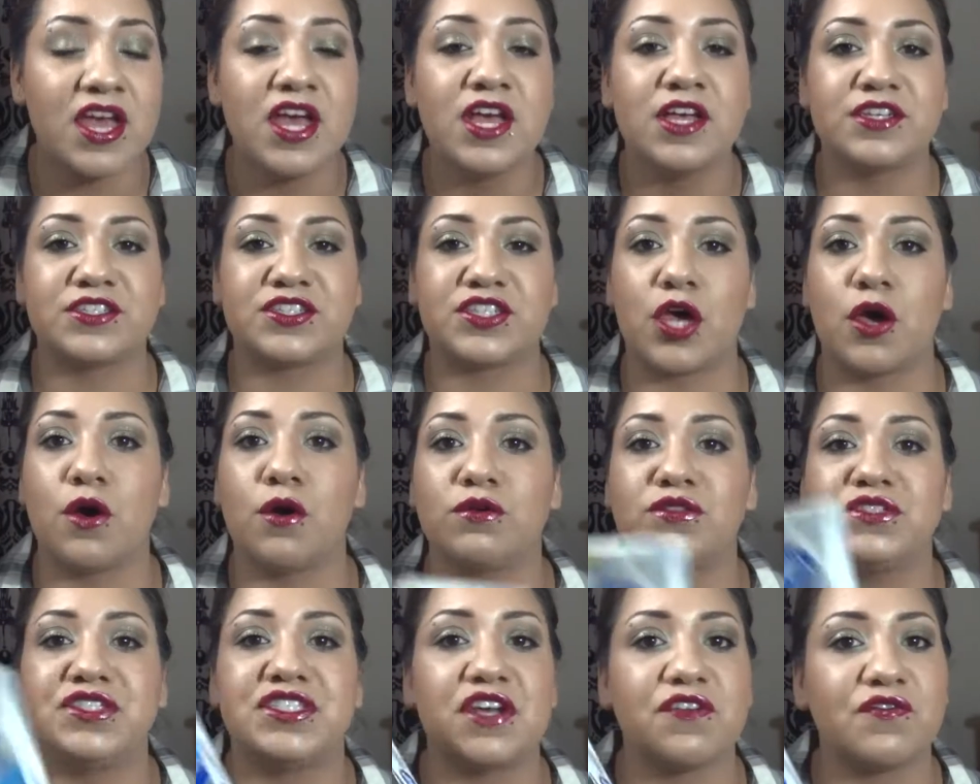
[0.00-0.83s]

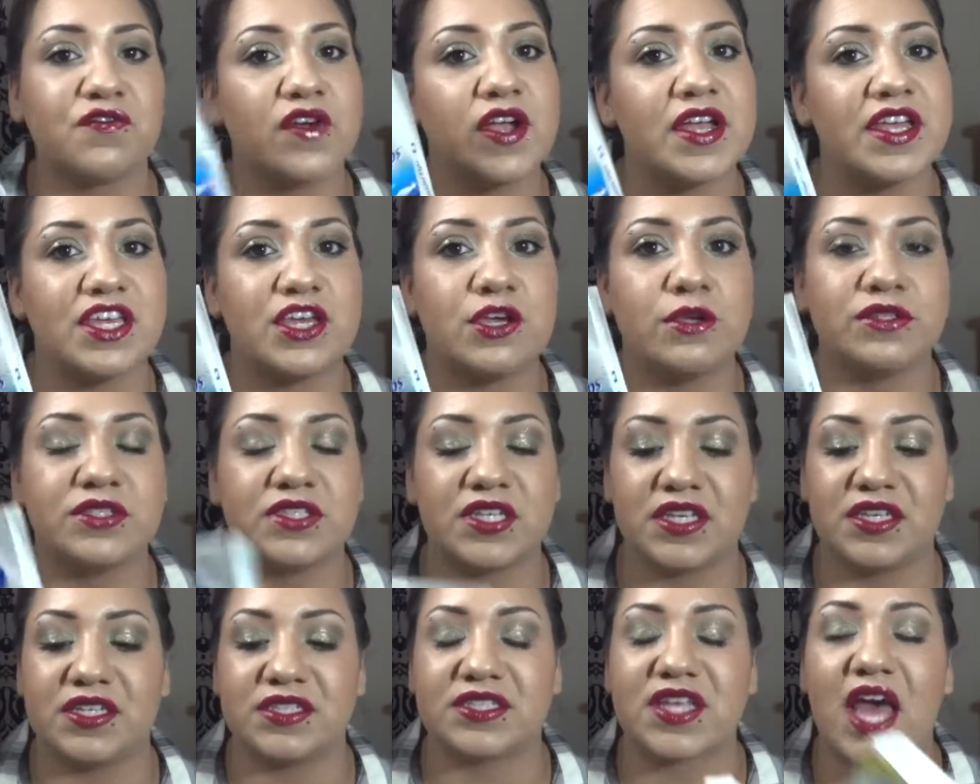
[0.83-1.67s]
So different
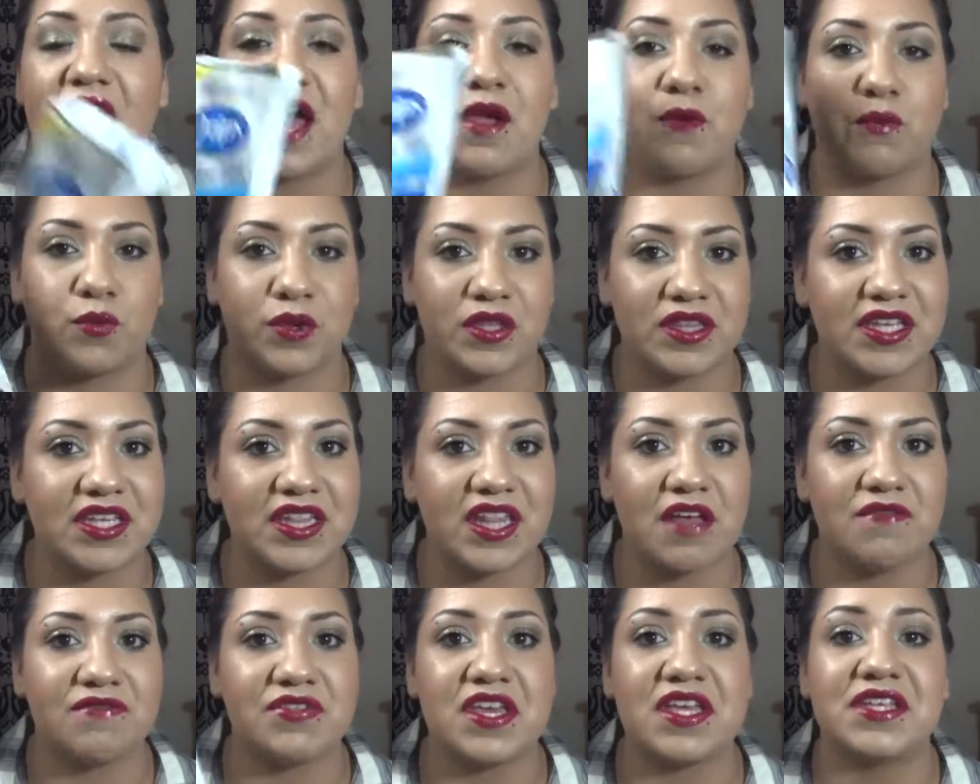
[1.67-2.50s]
uses. I really
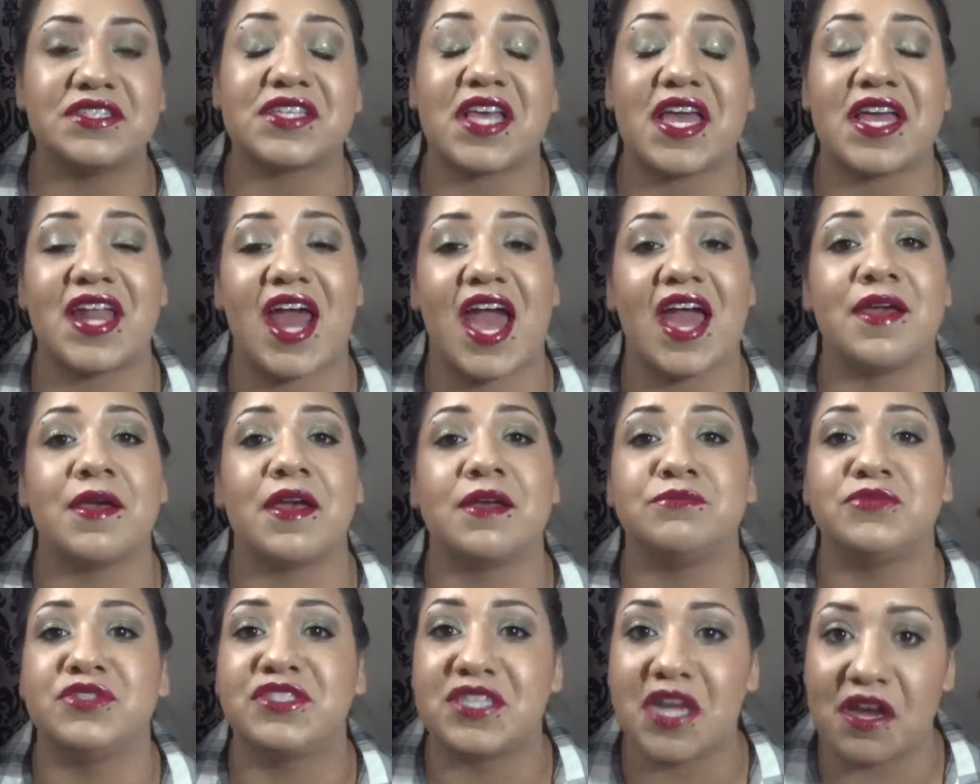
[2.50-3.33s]
love these and I
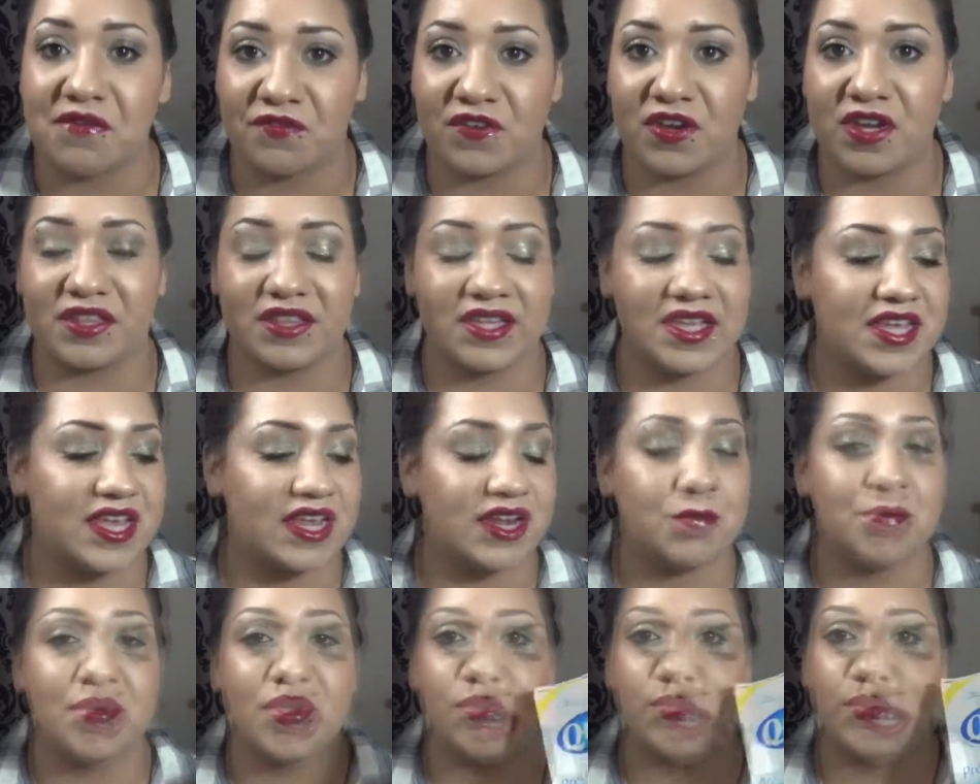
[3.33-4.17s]
am definitely going
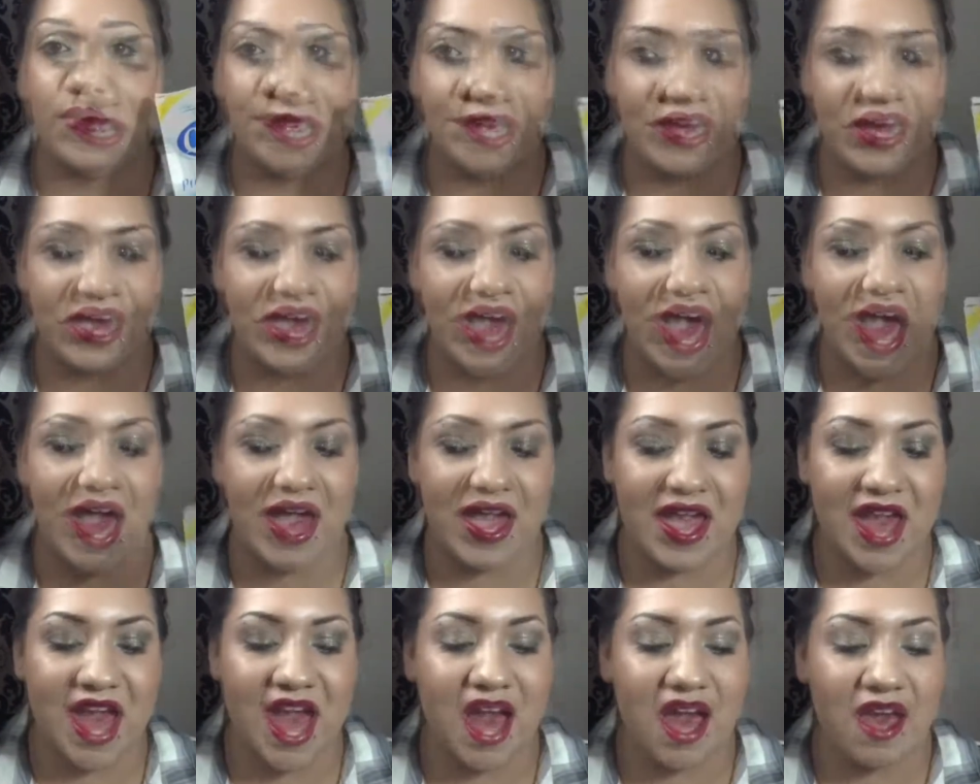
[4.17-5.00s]
to be repurchasing. I
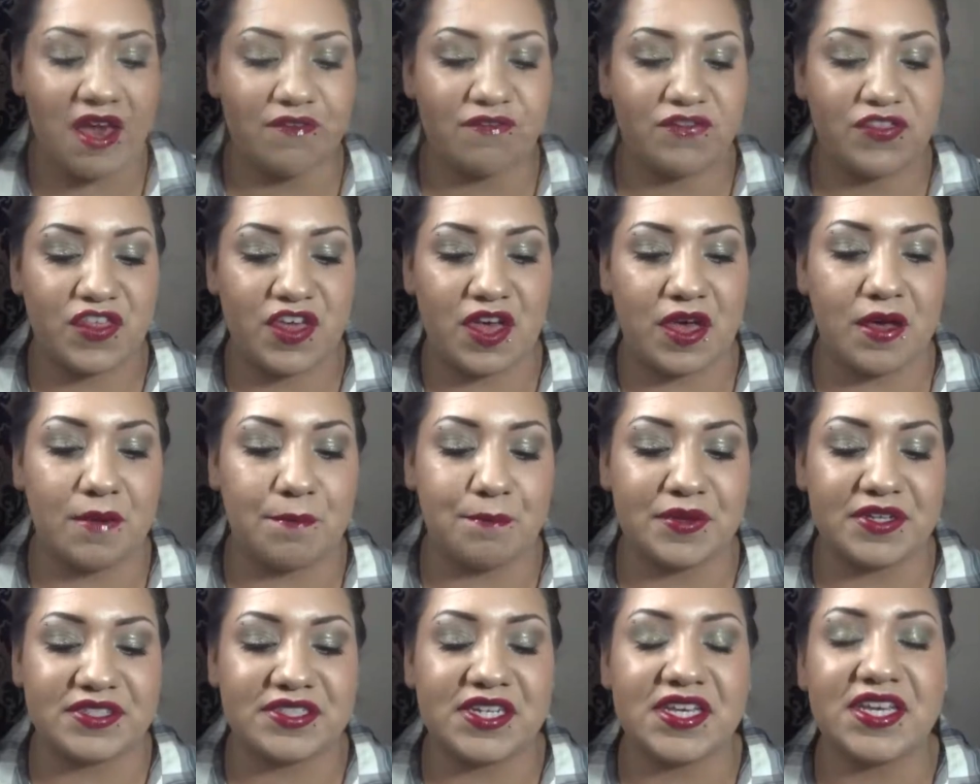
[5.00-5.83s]
have the
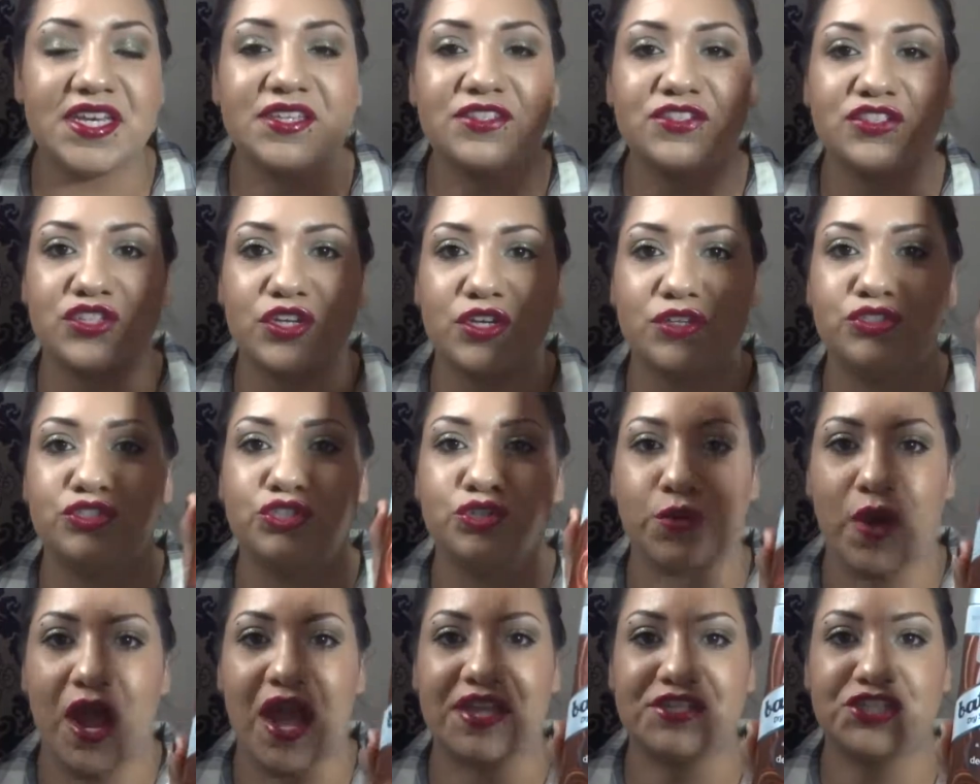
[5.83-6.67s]
Batiste
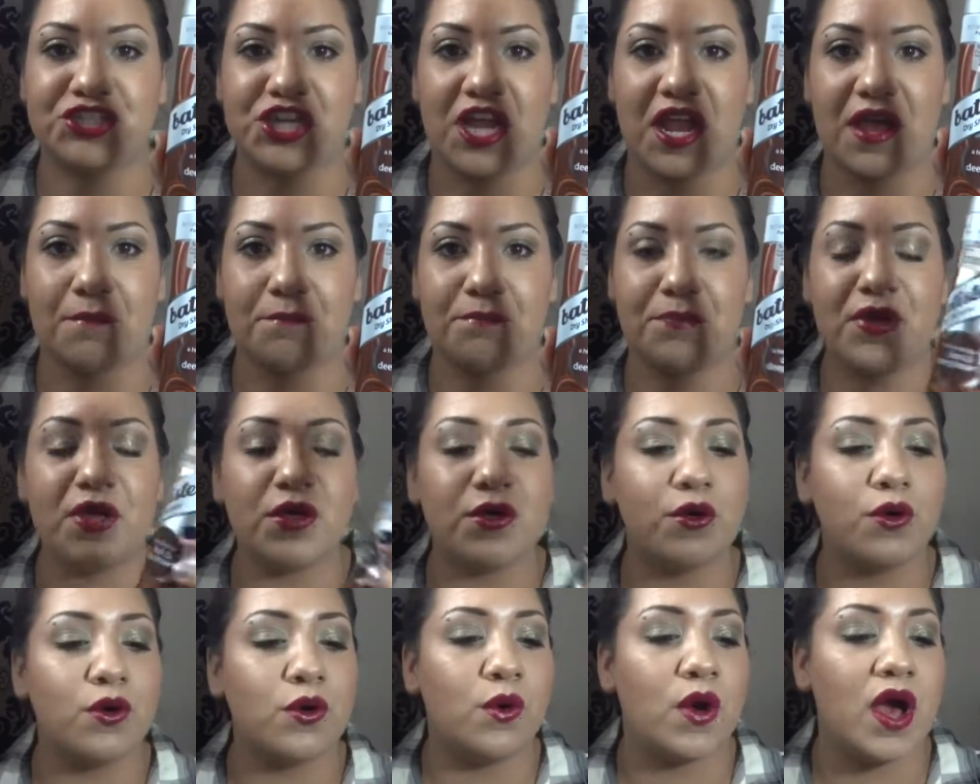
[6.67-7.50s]
Dry
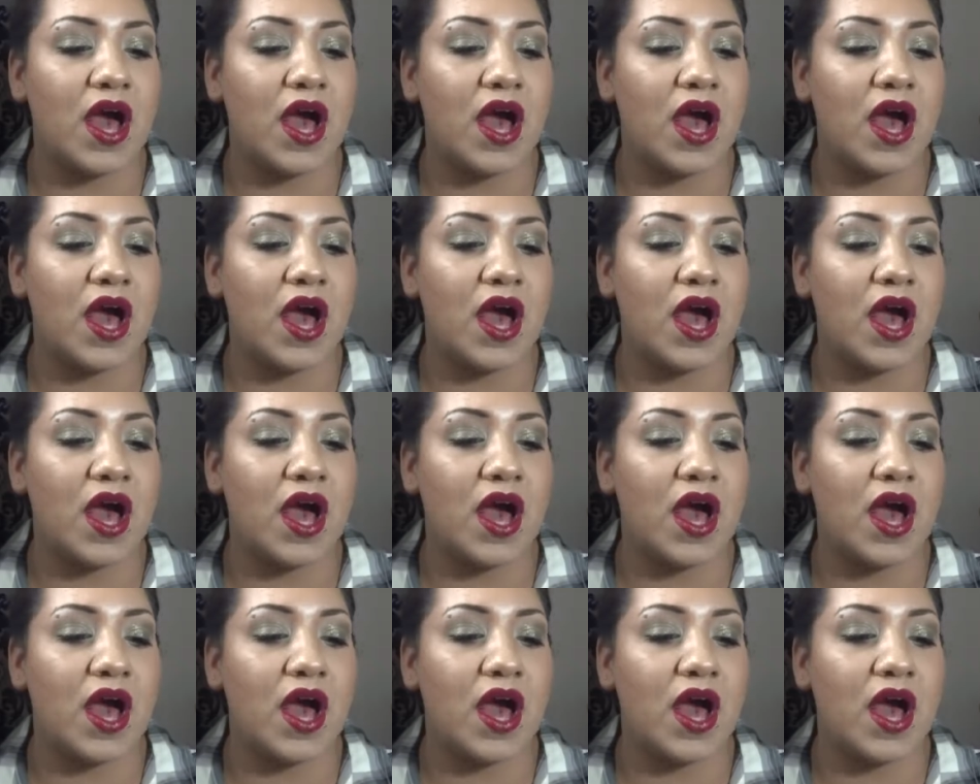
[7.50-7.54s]
Shampoo.